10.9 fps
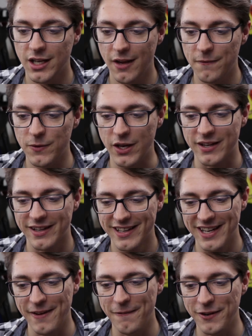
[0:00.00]

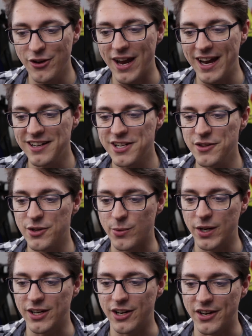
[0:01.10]
If you enter the
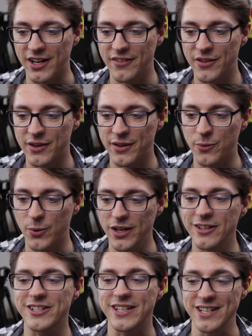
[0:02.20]
world, under the
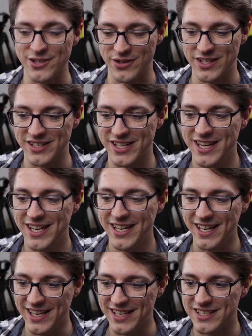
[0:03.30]
world entrance
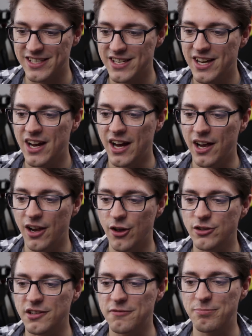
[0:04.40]
is a
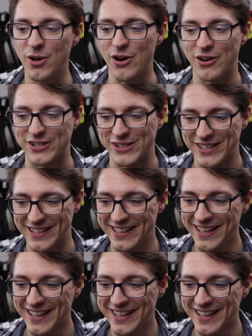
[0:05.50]
lot of blocks.